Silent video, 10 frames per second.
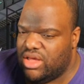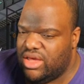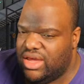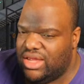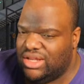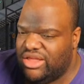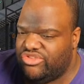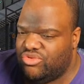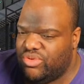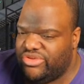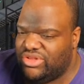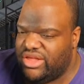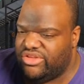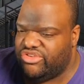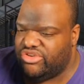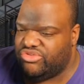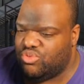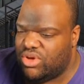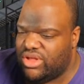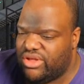And light switch, light
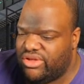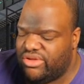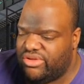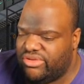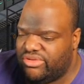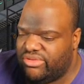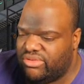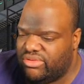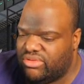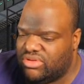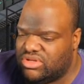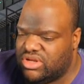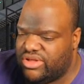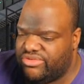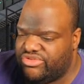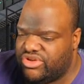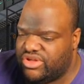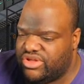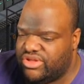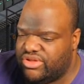switch. swell. show,
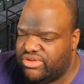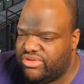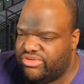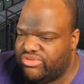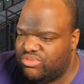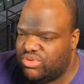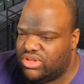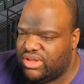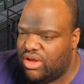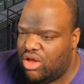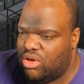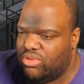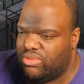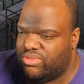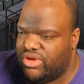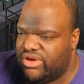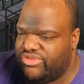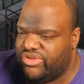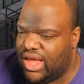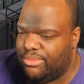show. Oh,
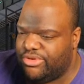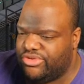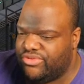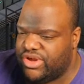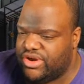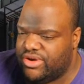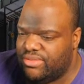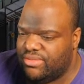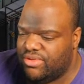there's hoppers over here.